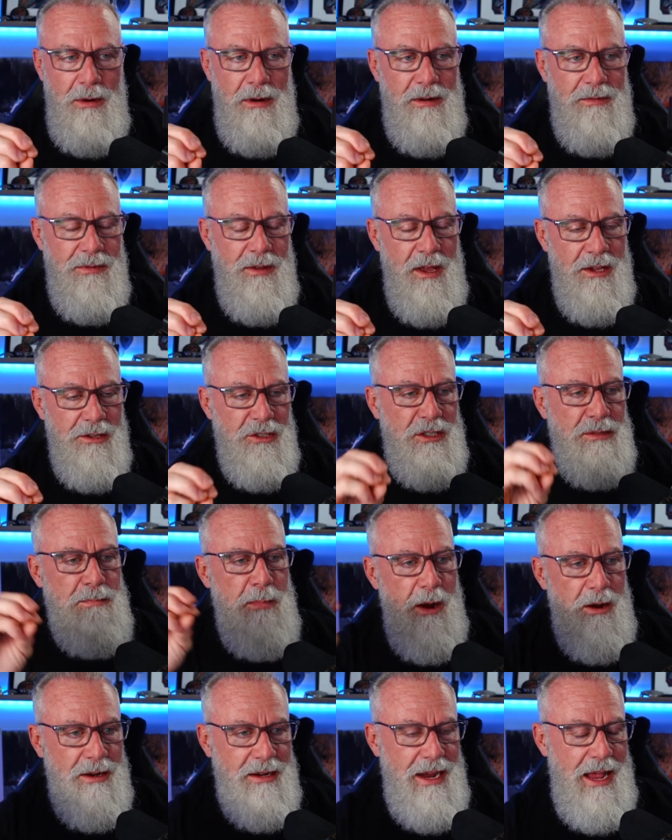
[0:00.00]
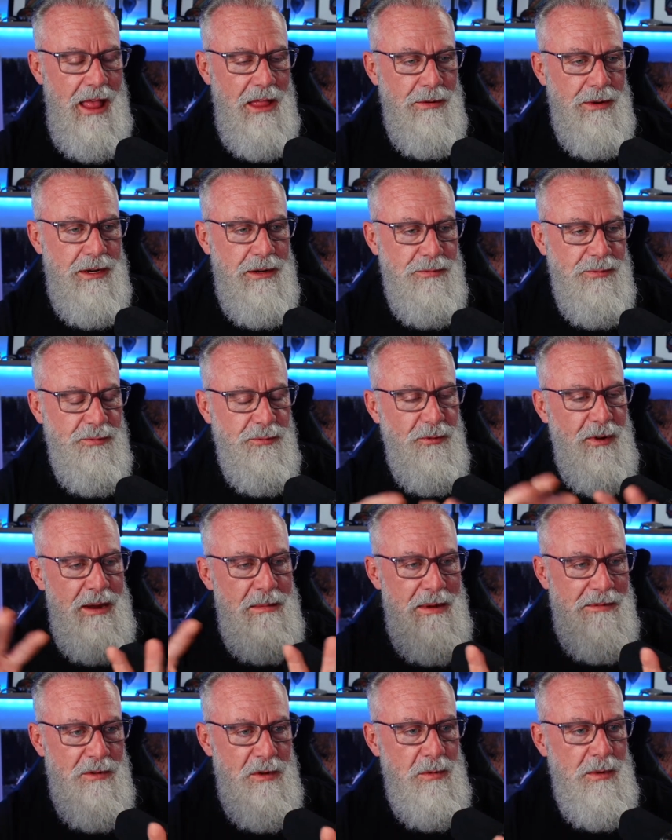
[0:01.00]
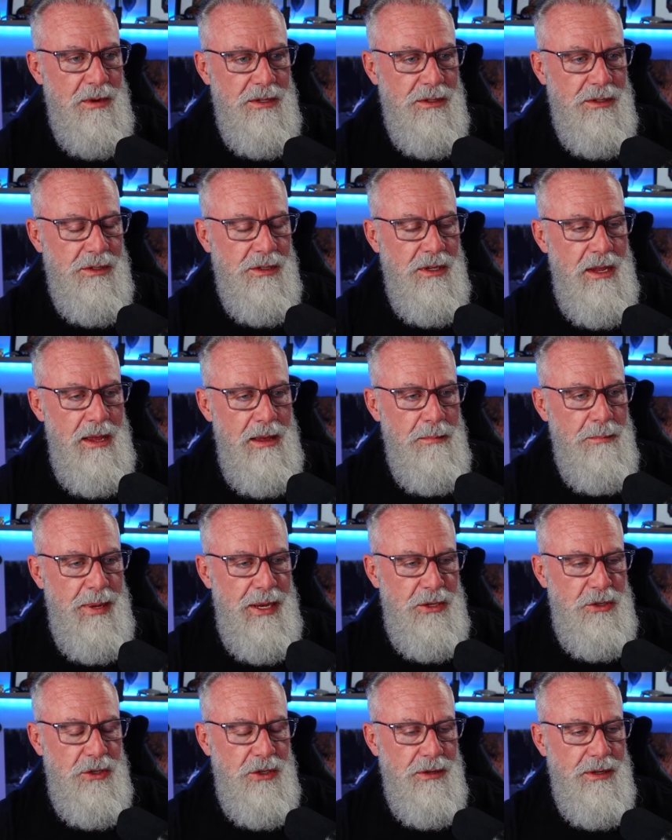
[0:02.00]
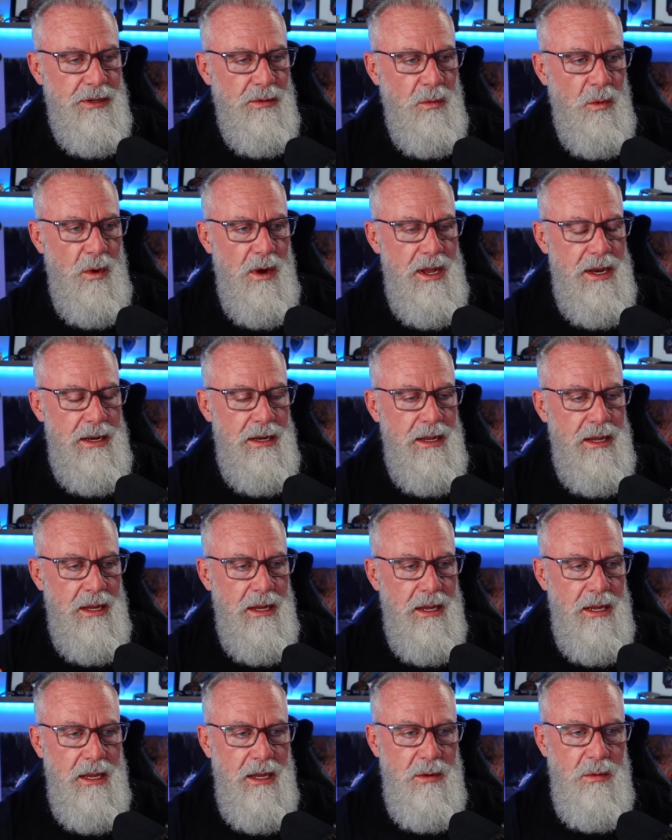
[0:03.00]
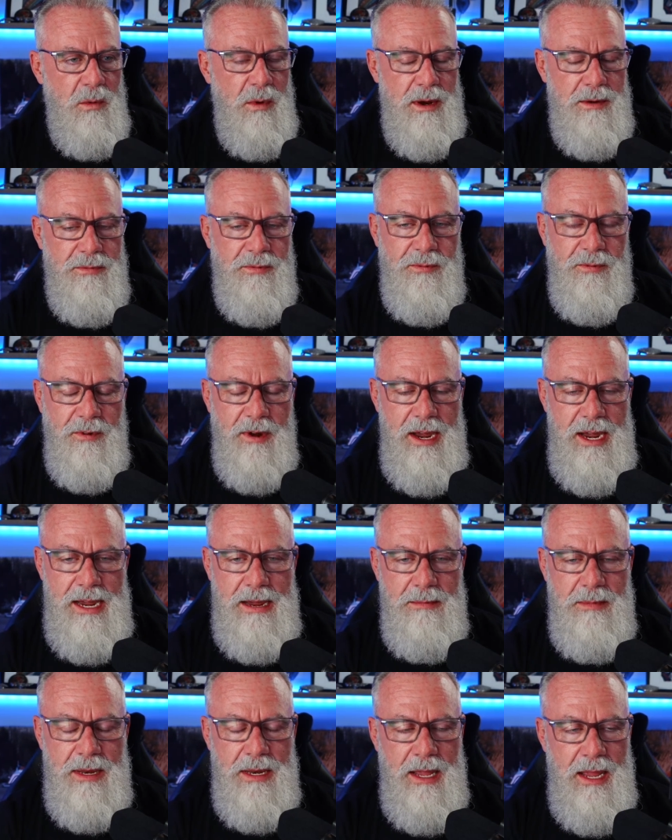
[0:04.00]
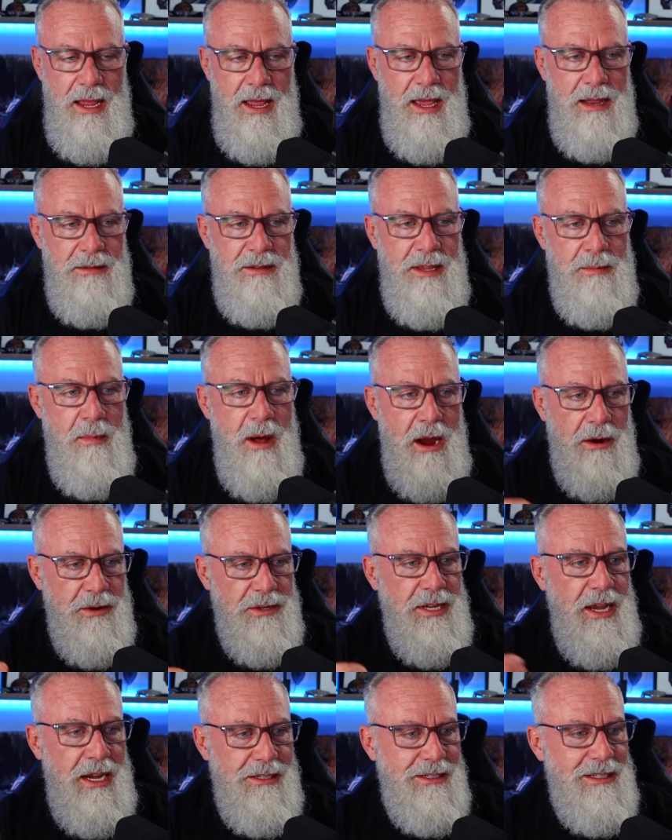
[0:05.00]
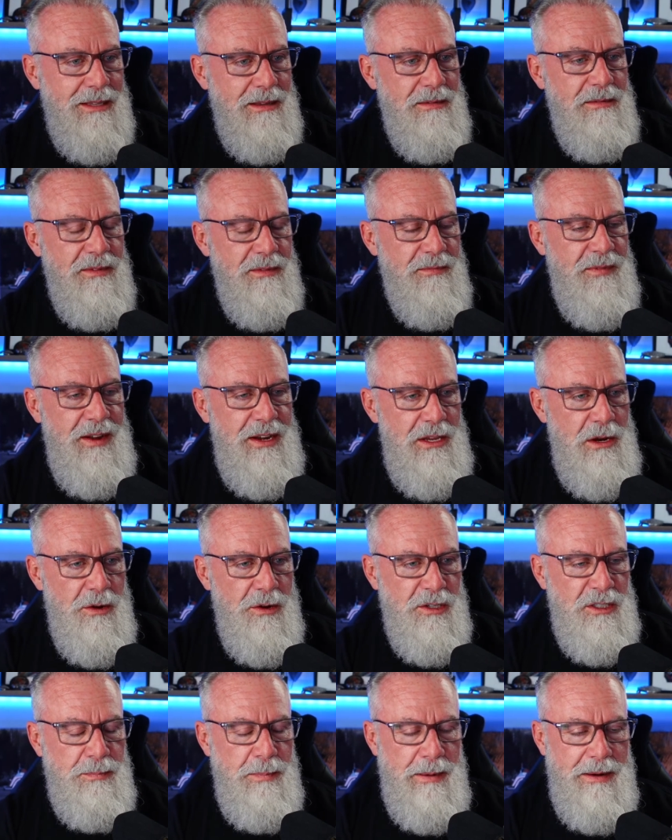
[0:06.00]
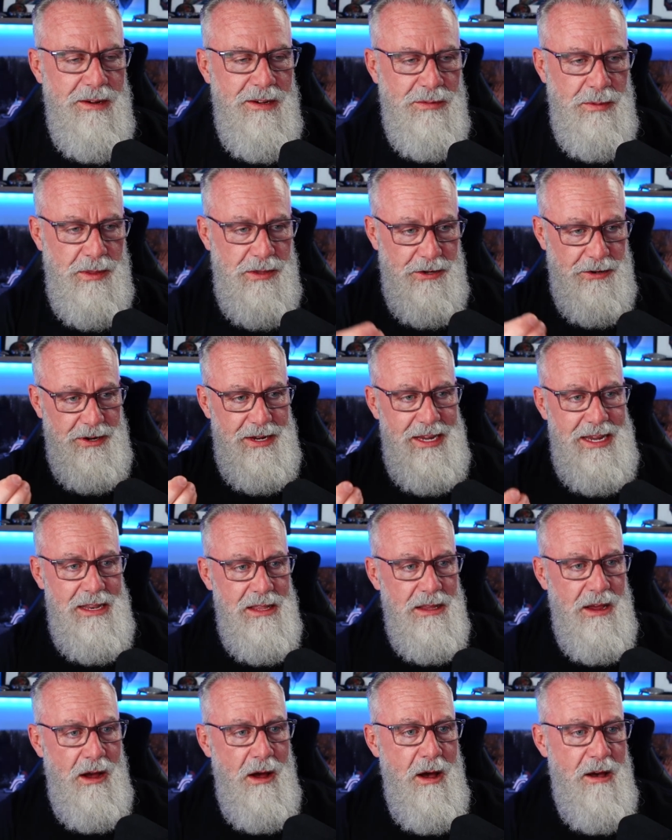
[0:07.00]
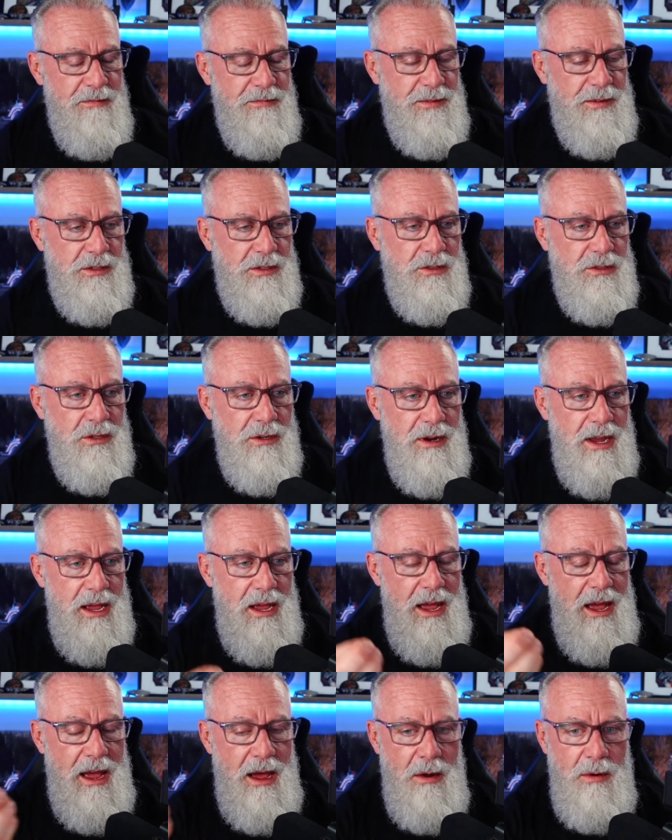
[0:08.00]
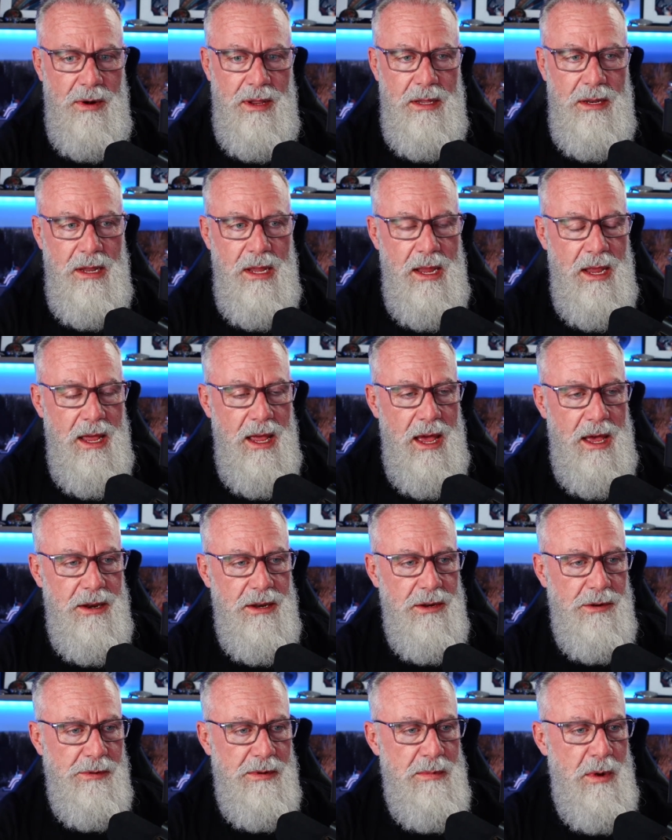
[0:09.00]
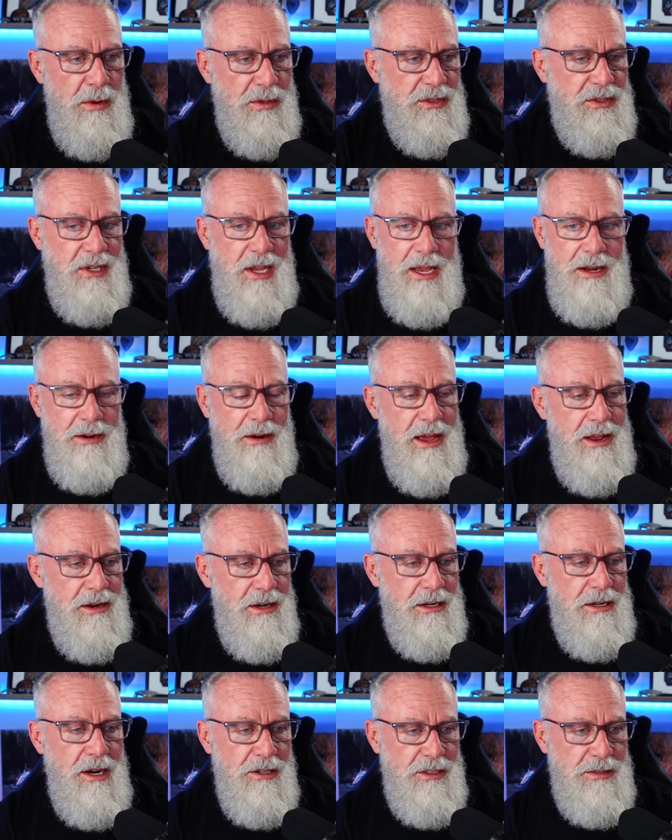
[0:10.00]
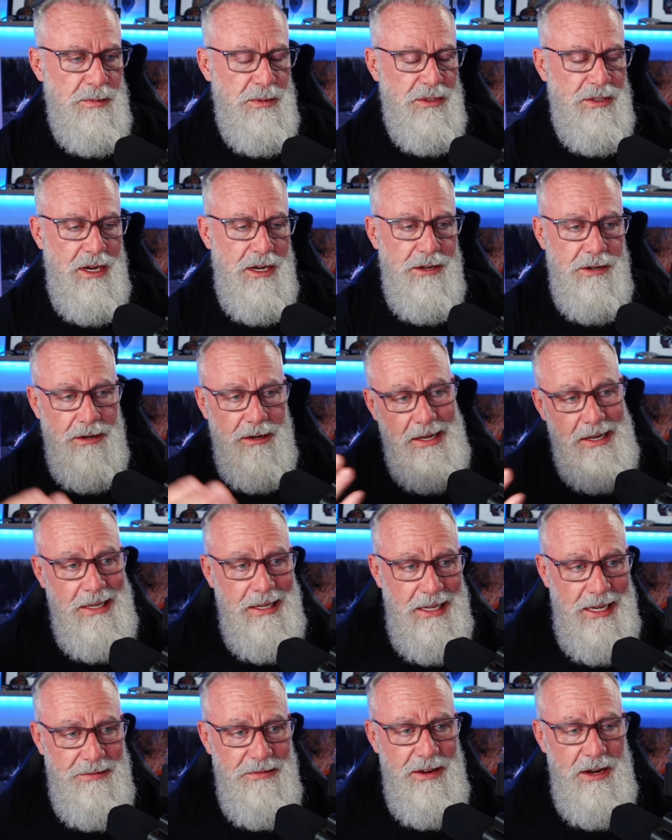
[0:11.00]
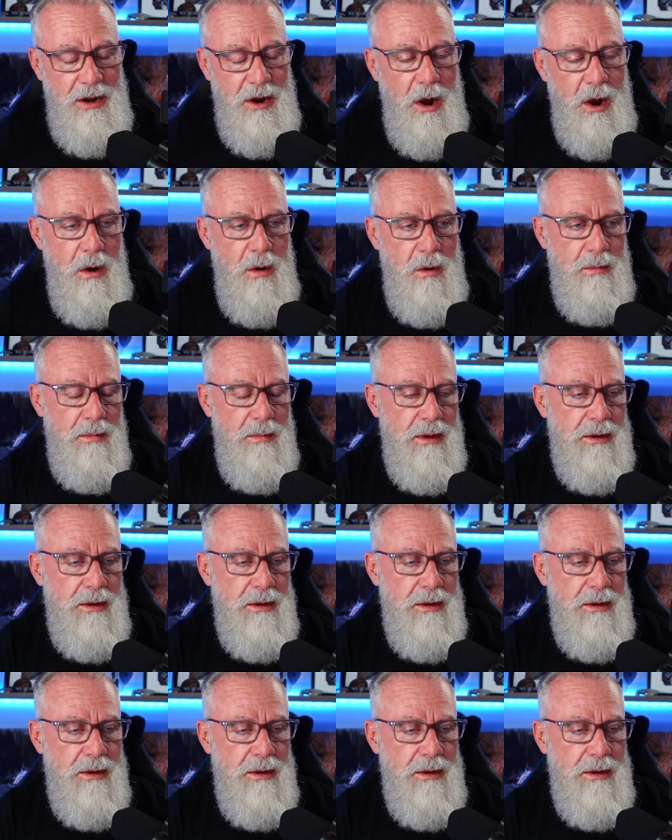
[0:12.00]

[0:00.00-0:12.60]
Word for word: of Smart Gallery to frame everyone's picture in one in one frame and and democratizing the, the video experience whether you're in the office or out at out at the remote side or out at the customer side or even at home